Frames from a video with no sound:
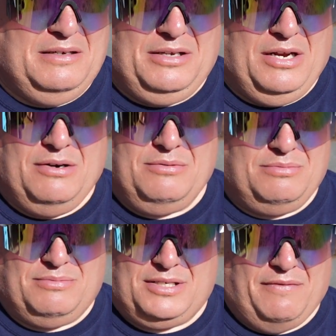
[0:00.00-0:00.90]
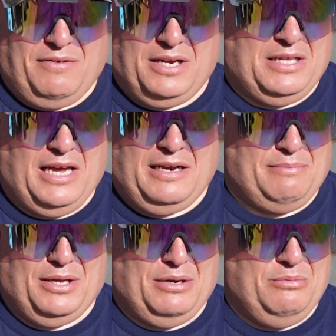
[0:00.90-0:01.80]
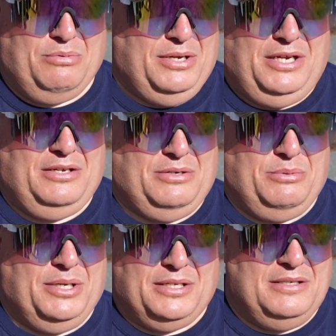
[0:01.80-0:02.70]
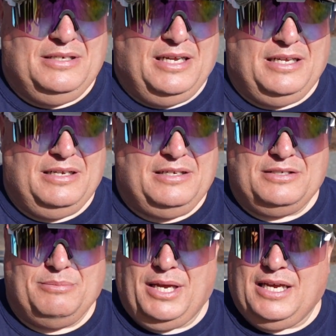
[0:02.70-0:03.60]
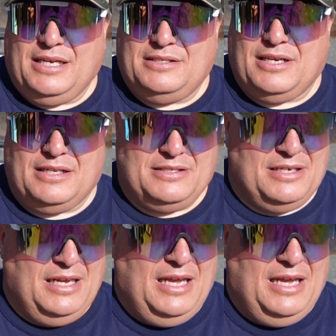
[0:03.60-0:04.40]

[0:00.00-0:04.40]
you know, stuff like that. I'm like, what are you doing? It doesn't make any sense.